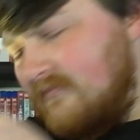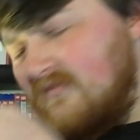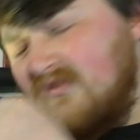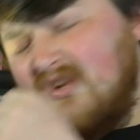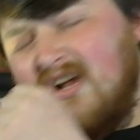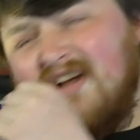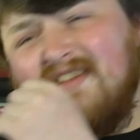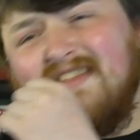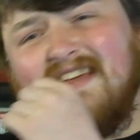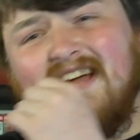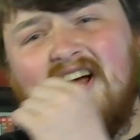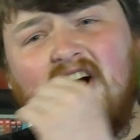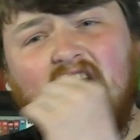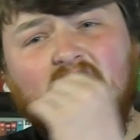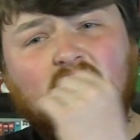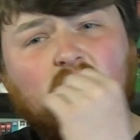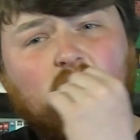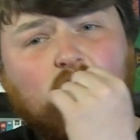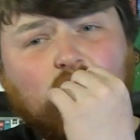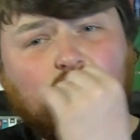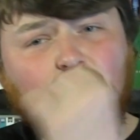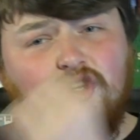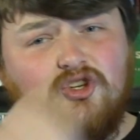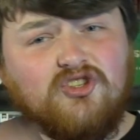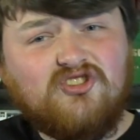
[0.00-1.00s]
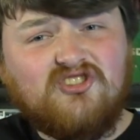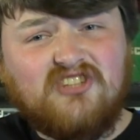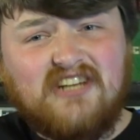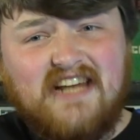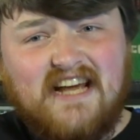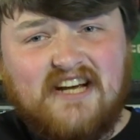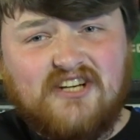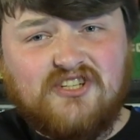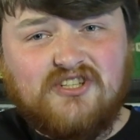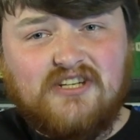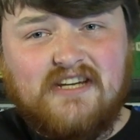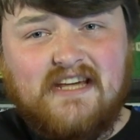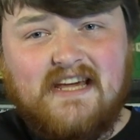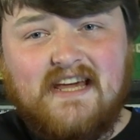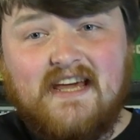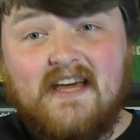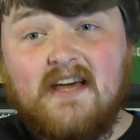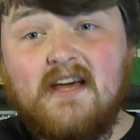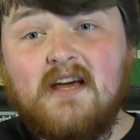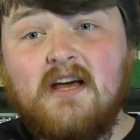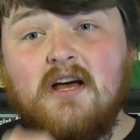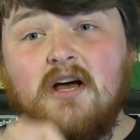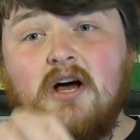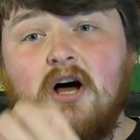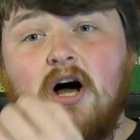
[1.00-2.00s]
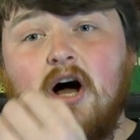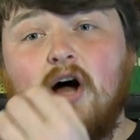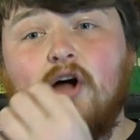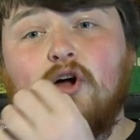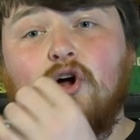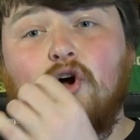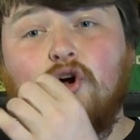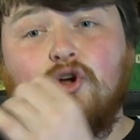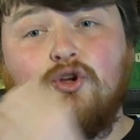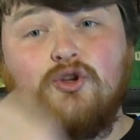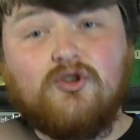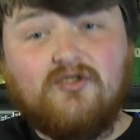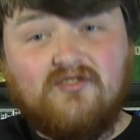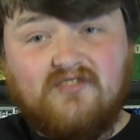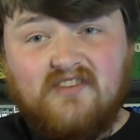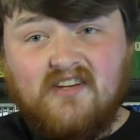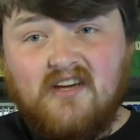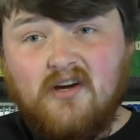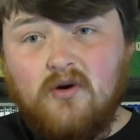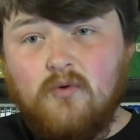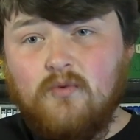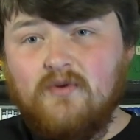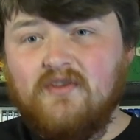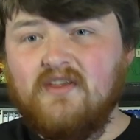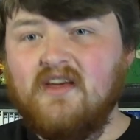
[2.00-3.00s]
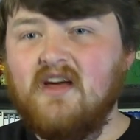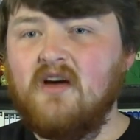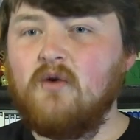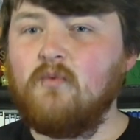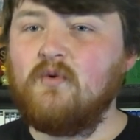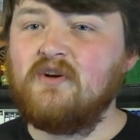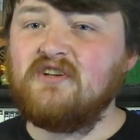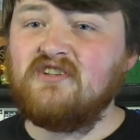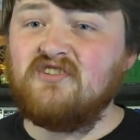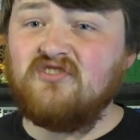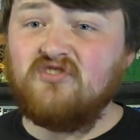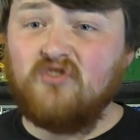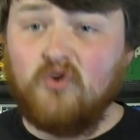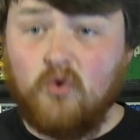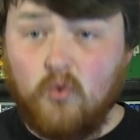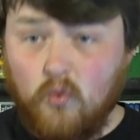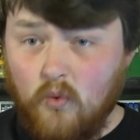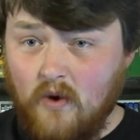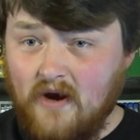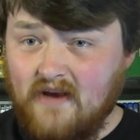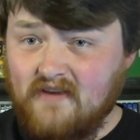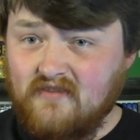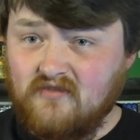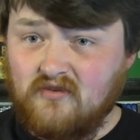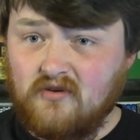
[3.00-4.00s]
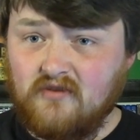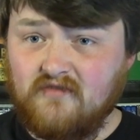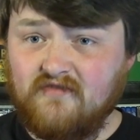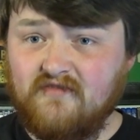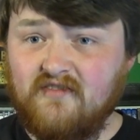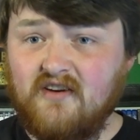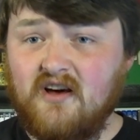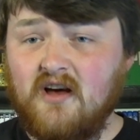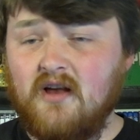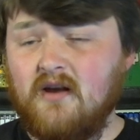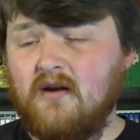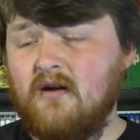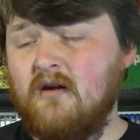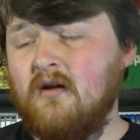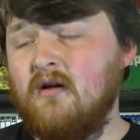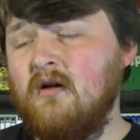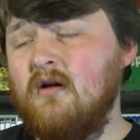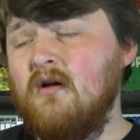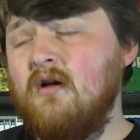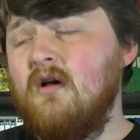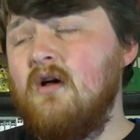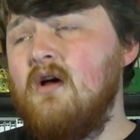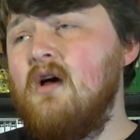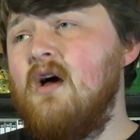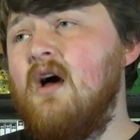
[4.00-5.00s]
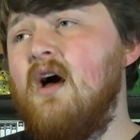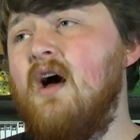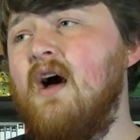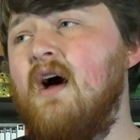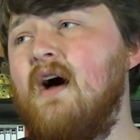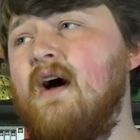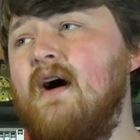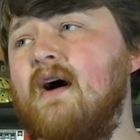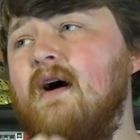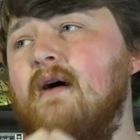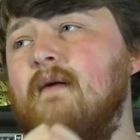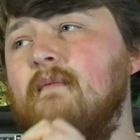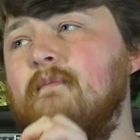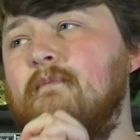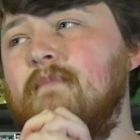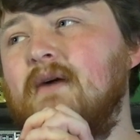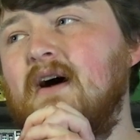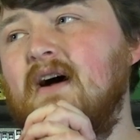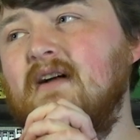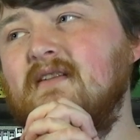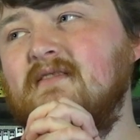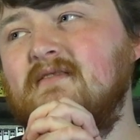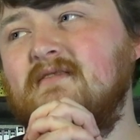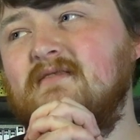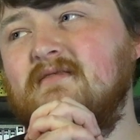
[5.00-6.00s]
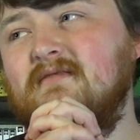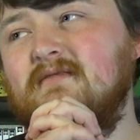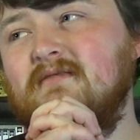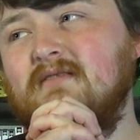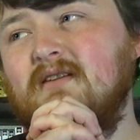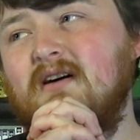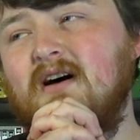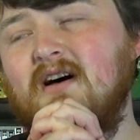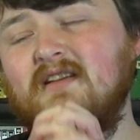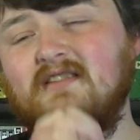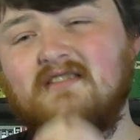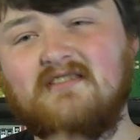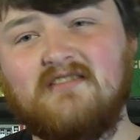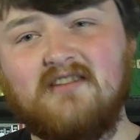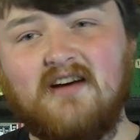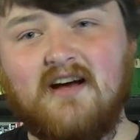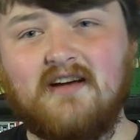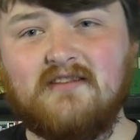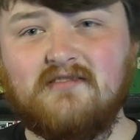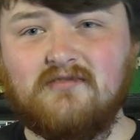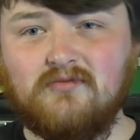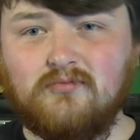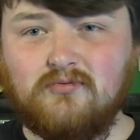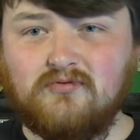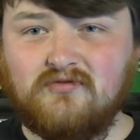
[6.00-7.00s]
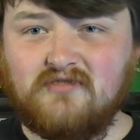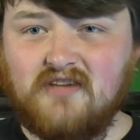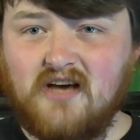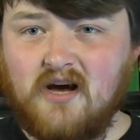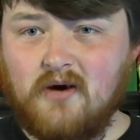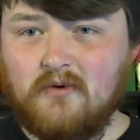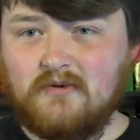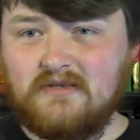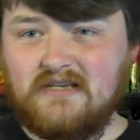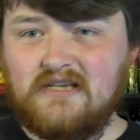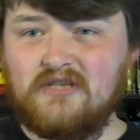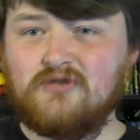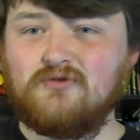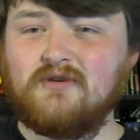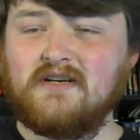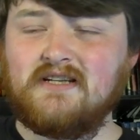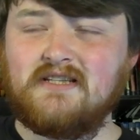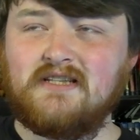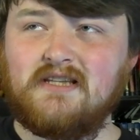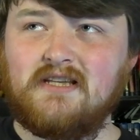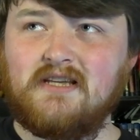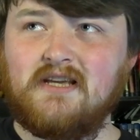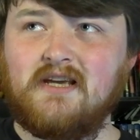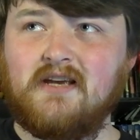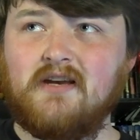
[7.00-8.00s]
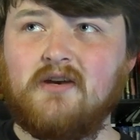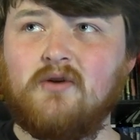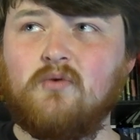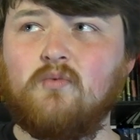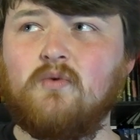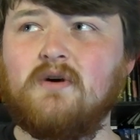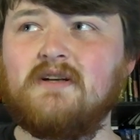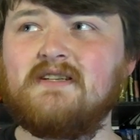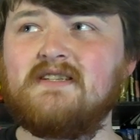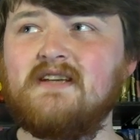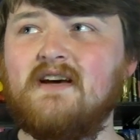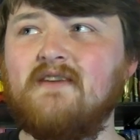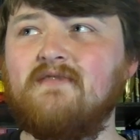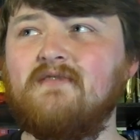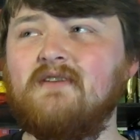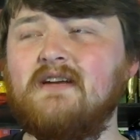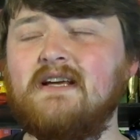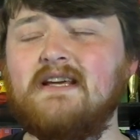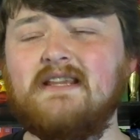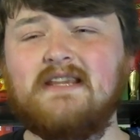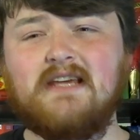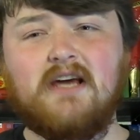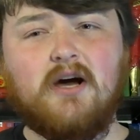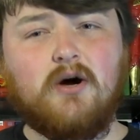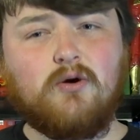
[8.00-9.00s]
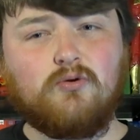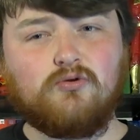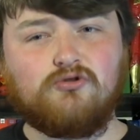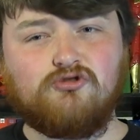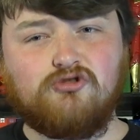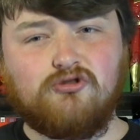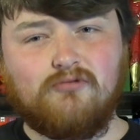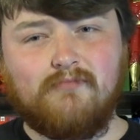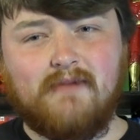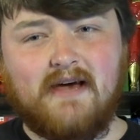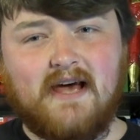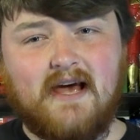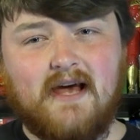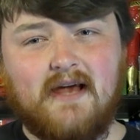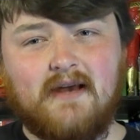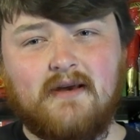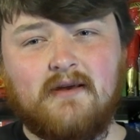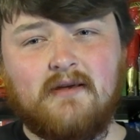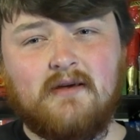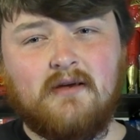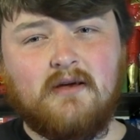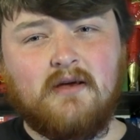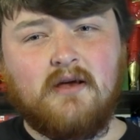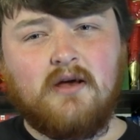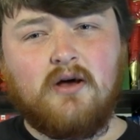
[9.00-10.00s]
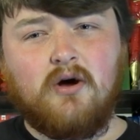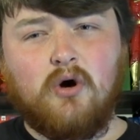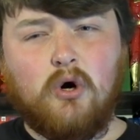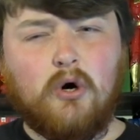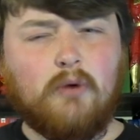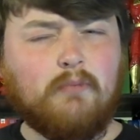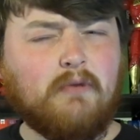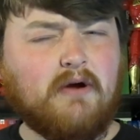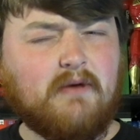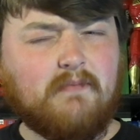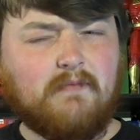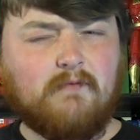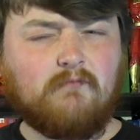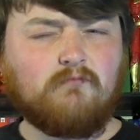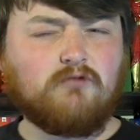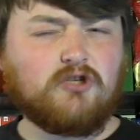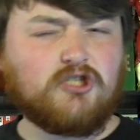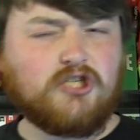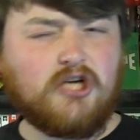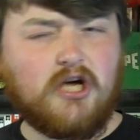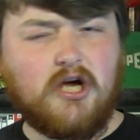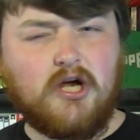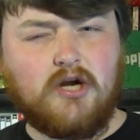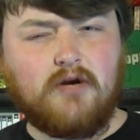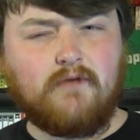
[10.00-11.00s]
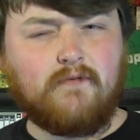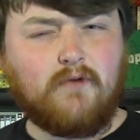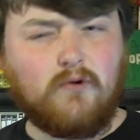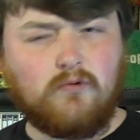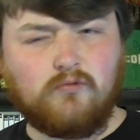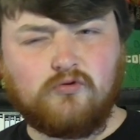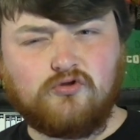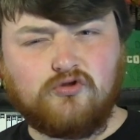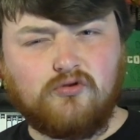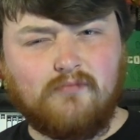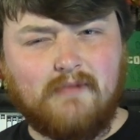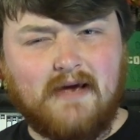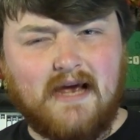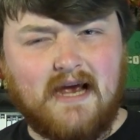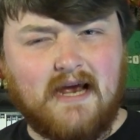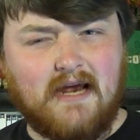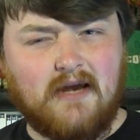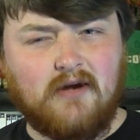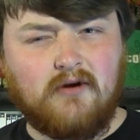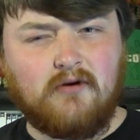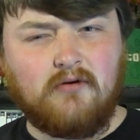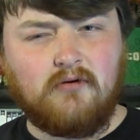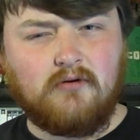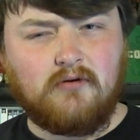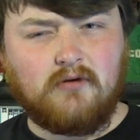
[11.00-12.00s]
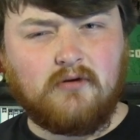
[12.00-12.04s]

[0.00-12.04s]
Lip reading: I think I got a good selection here. I got a good deal with it, which is always good fun. But other titles that I was interested in were definitely the Ultraman, or it might have been Return of Ultraman